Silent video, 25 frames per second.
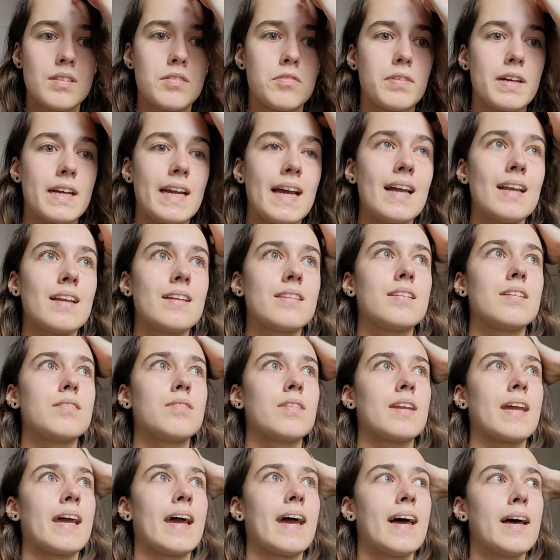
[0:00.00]
in reality,
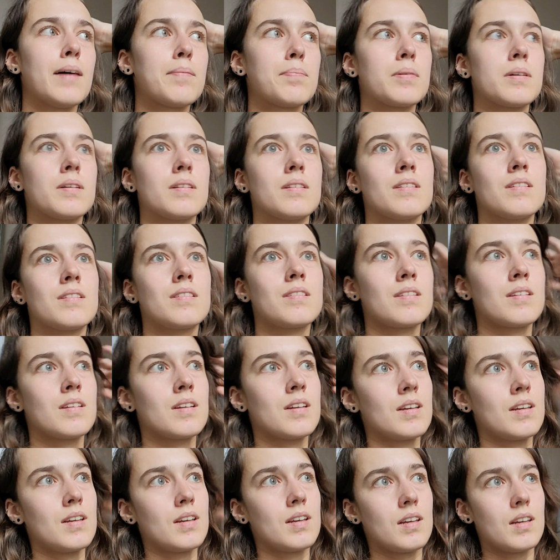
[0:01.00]
what happens
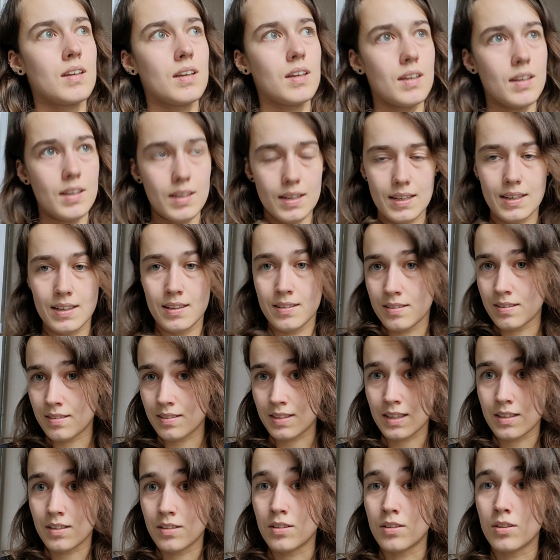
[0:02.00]
is
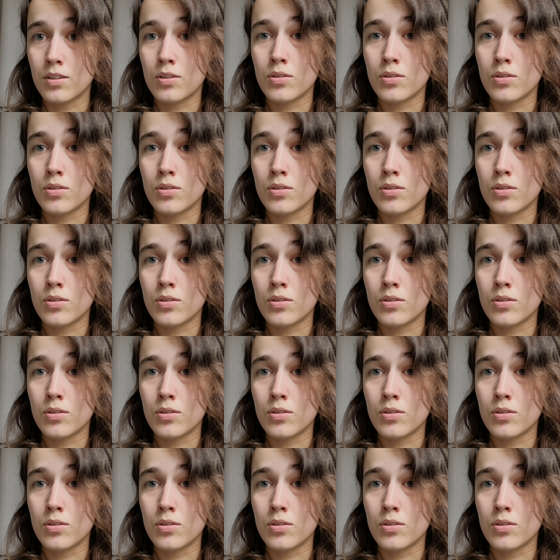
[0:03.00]
that